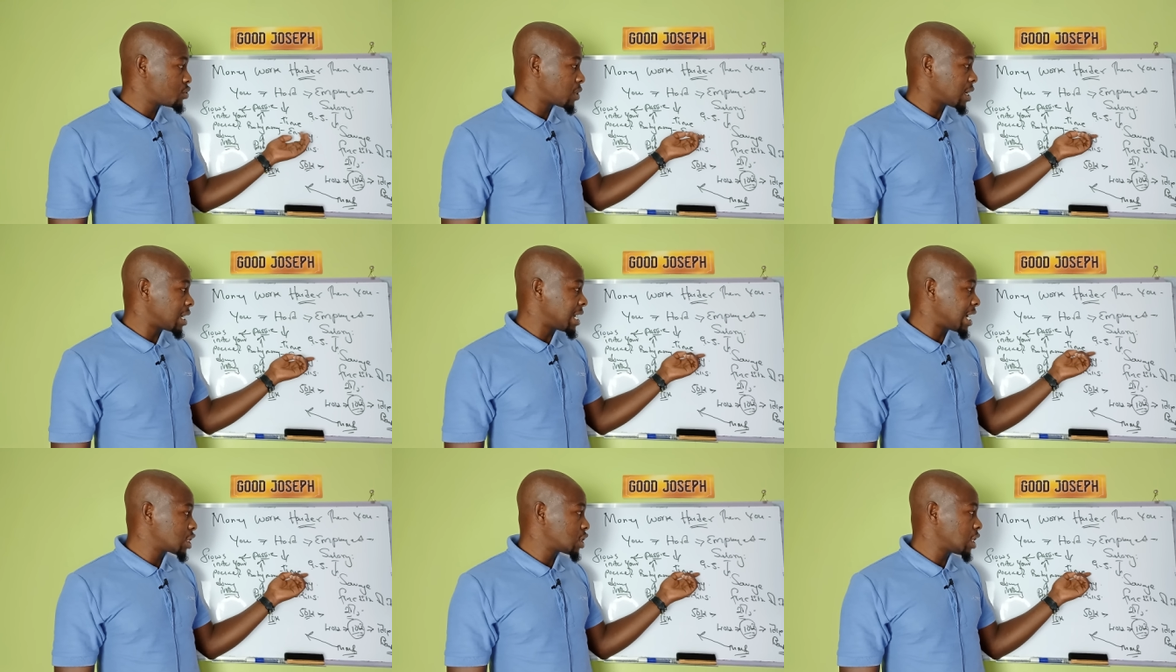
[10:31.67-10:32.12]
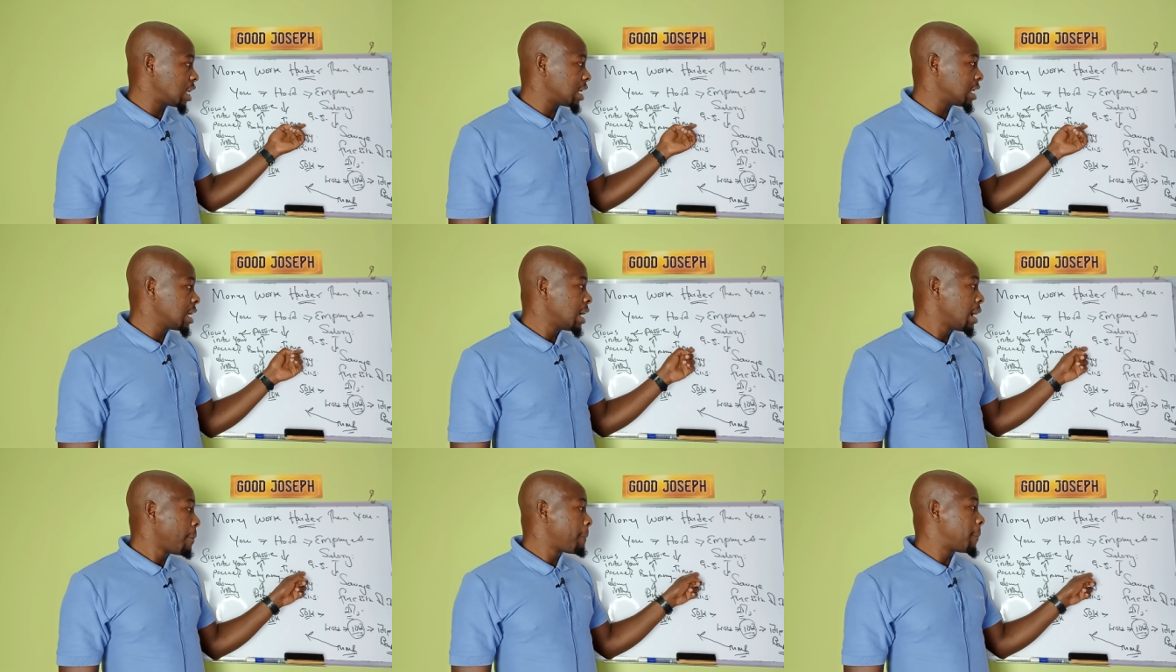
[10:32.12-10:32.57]
You can
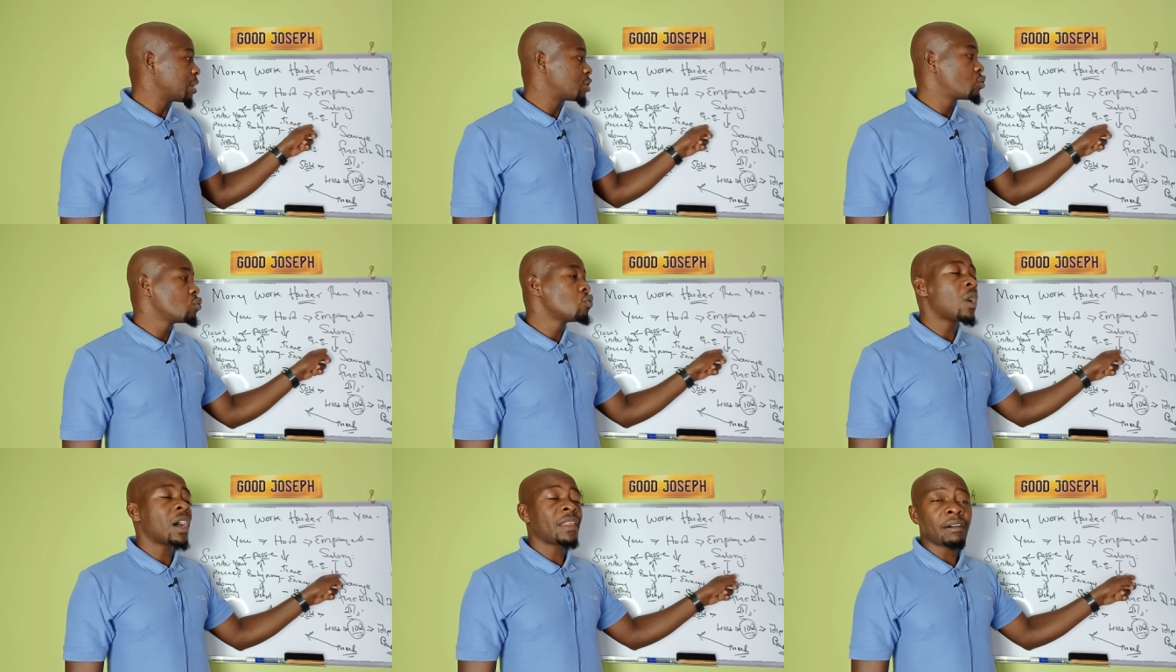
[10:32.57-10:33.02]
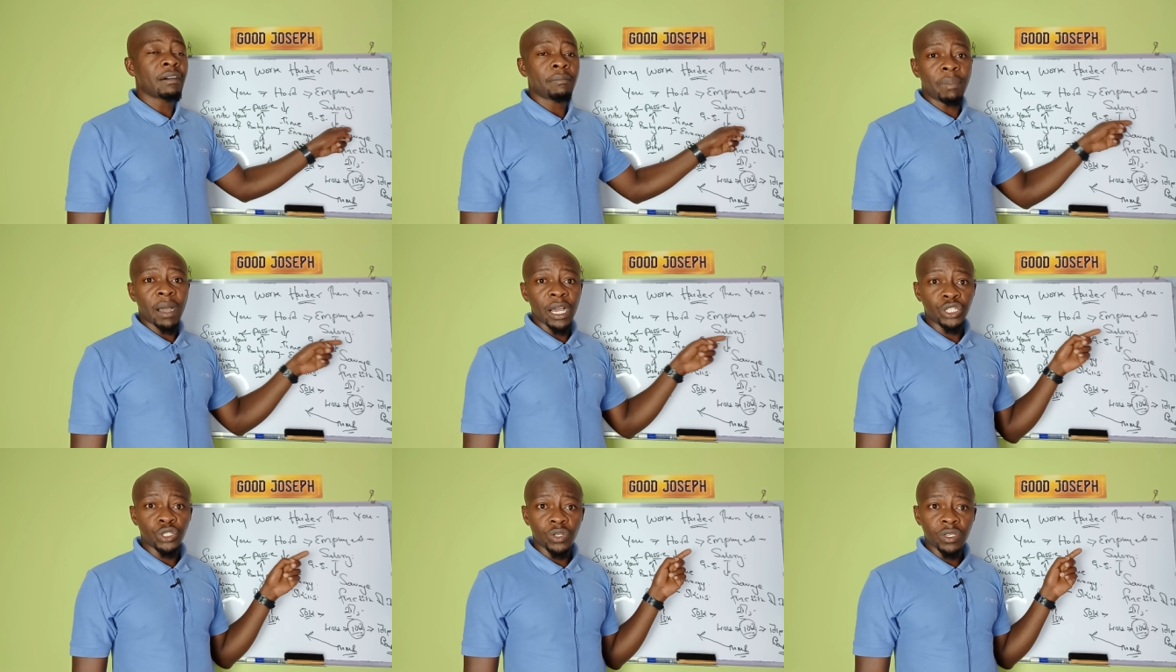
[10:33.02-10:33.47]
actually pursue other
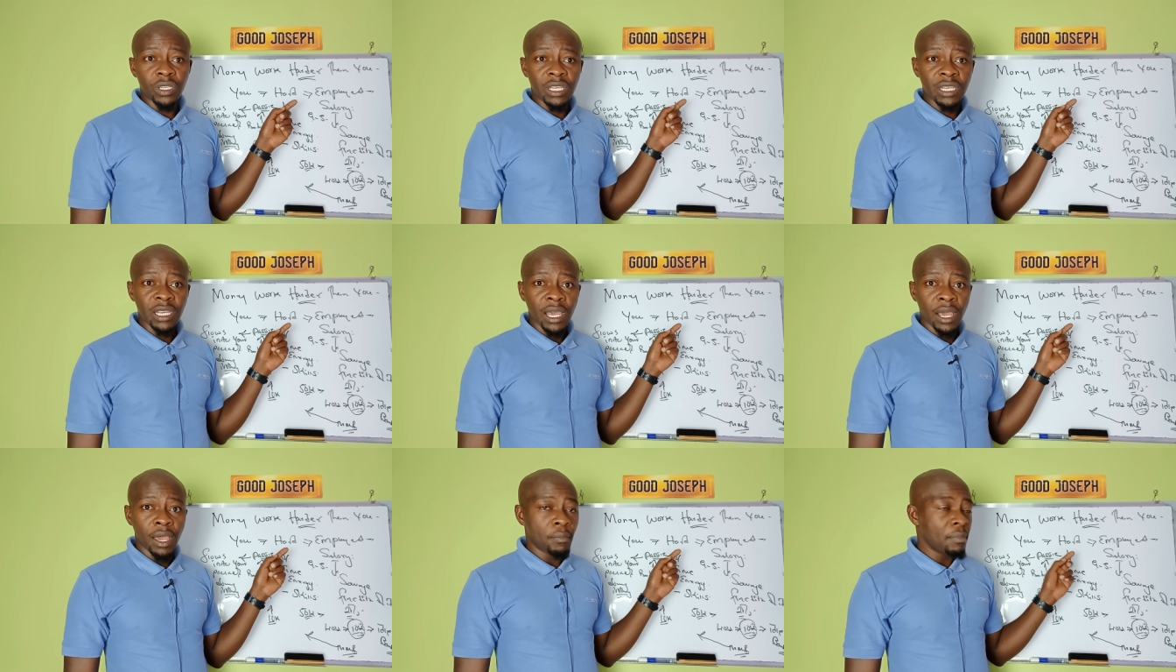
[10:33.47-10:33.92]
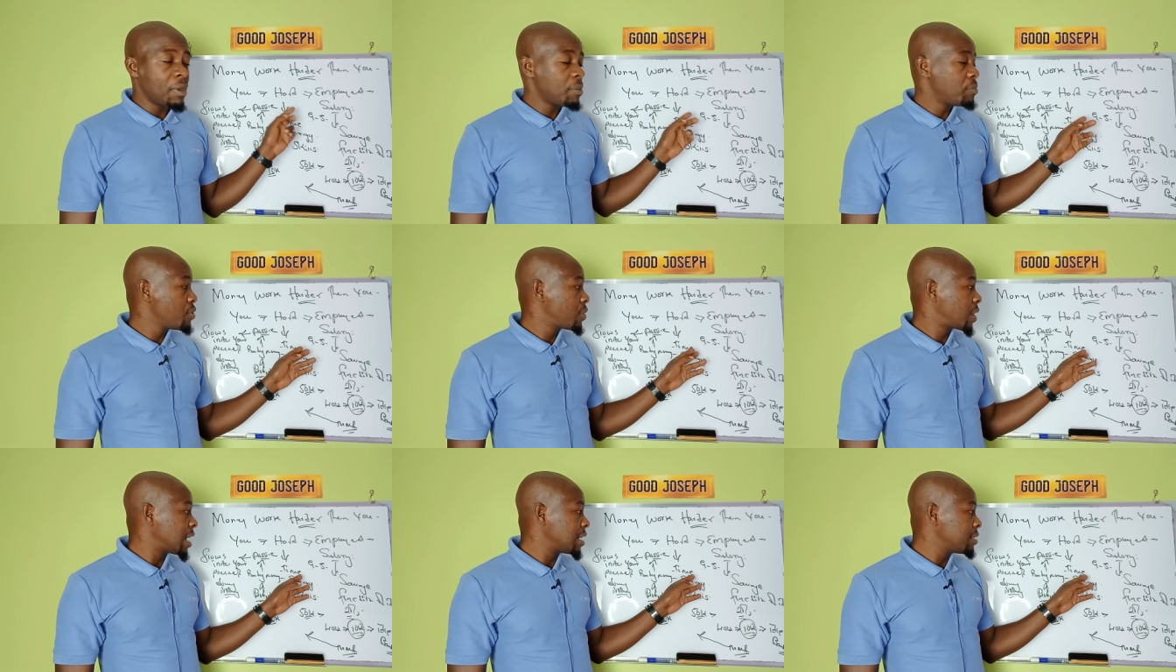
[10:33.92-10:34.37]
passions.
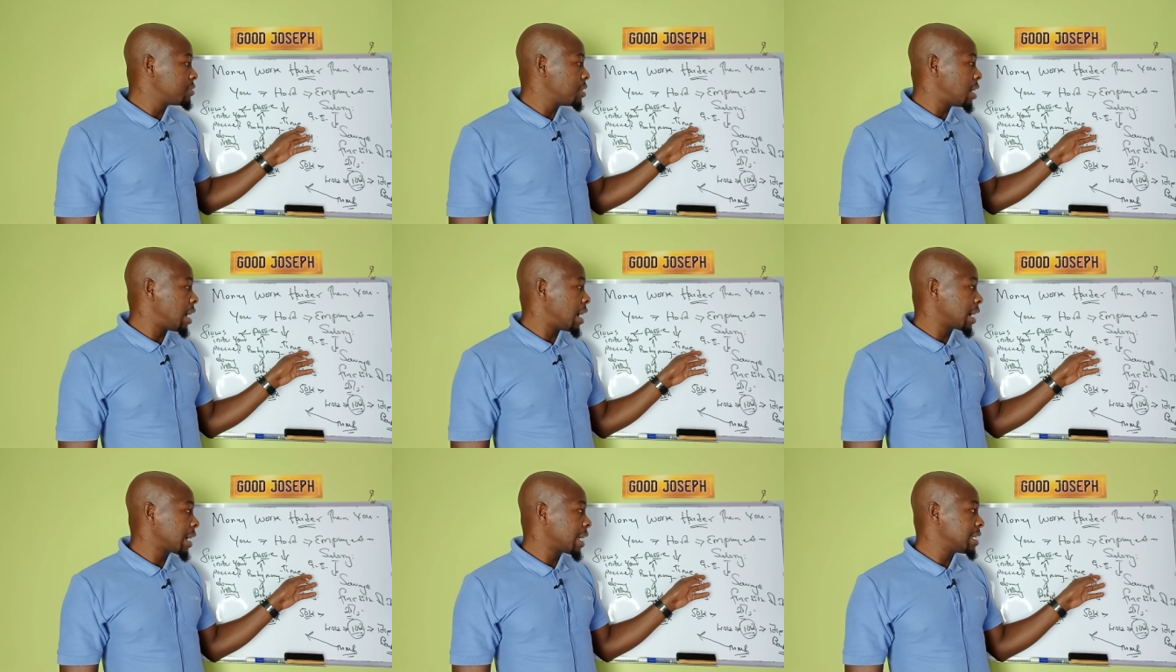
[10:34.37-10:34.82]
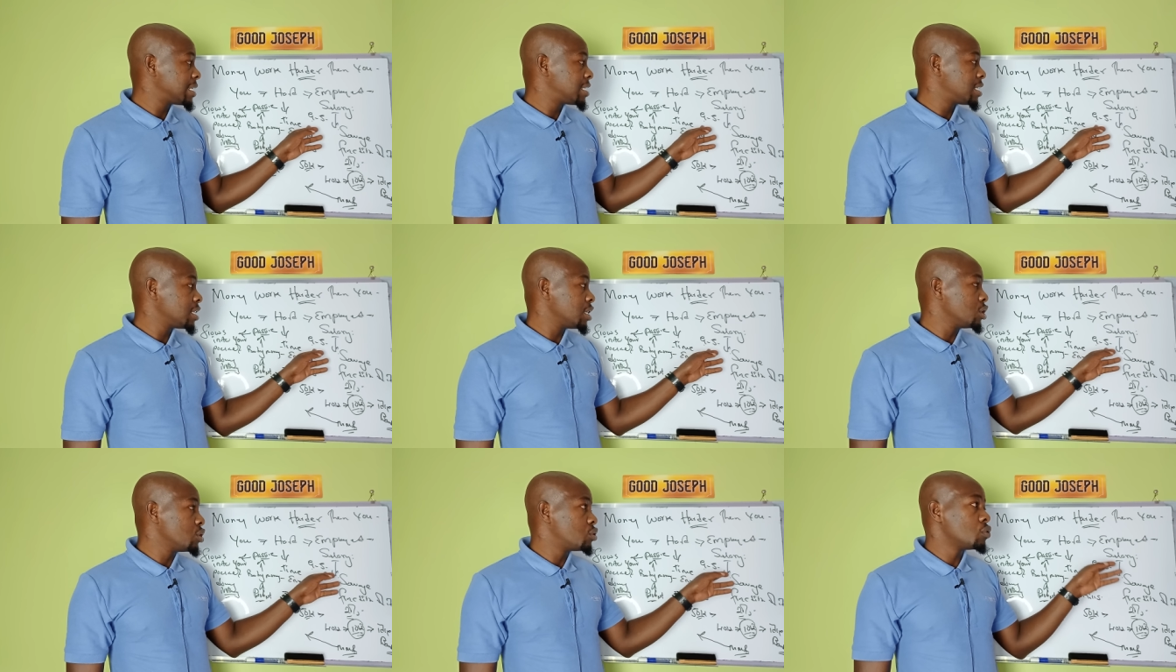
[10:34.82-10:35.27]
Maybe you can
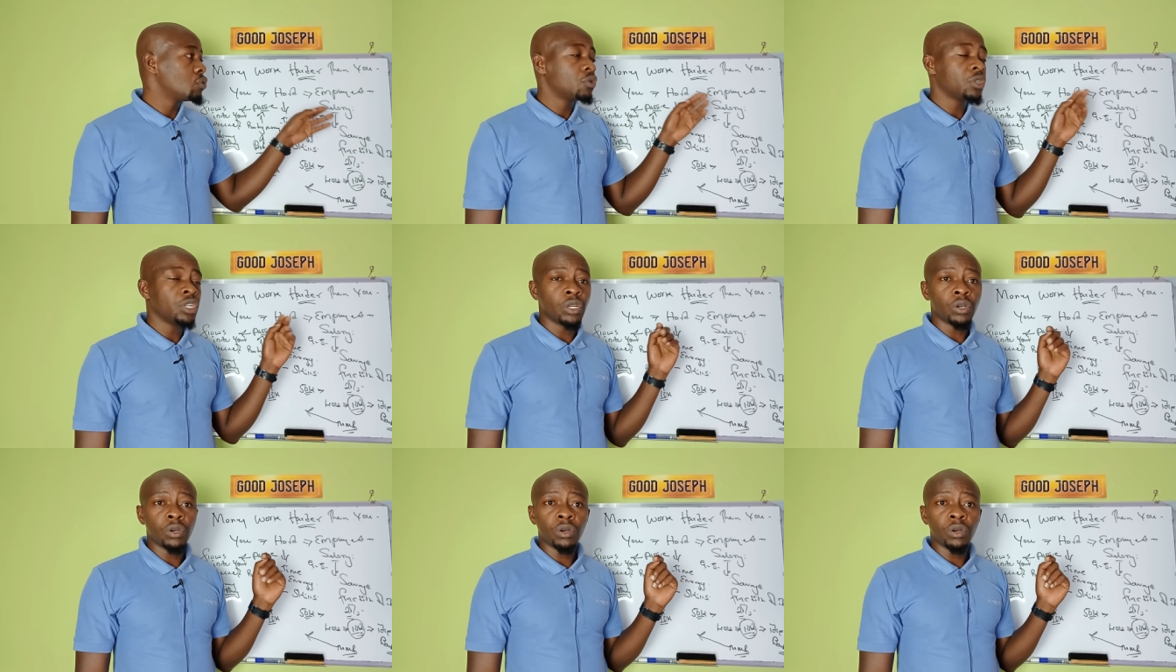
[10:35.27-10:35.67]
get into,